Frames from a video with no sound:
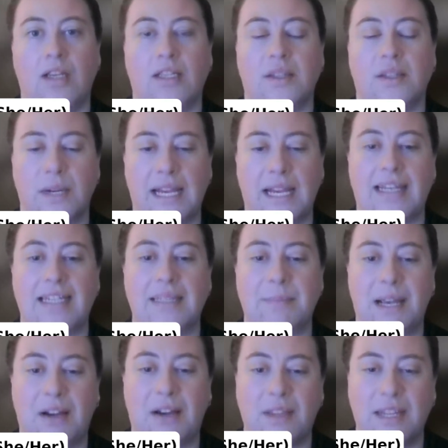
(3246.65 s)
So again,
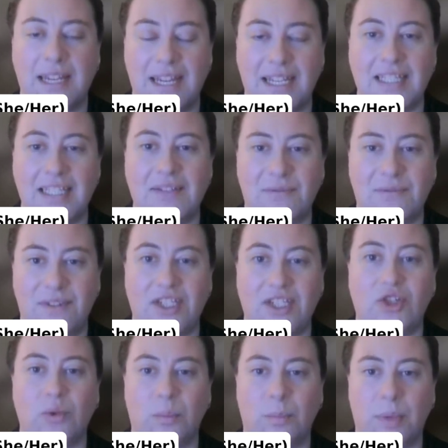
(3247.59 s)
it's about the
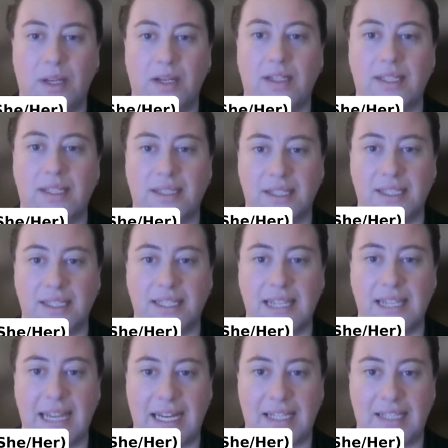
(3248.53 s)
individual
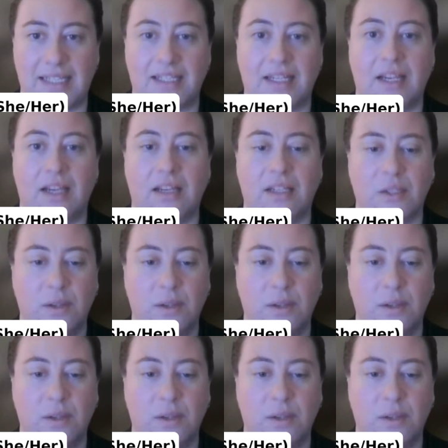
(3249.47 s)
person's needs.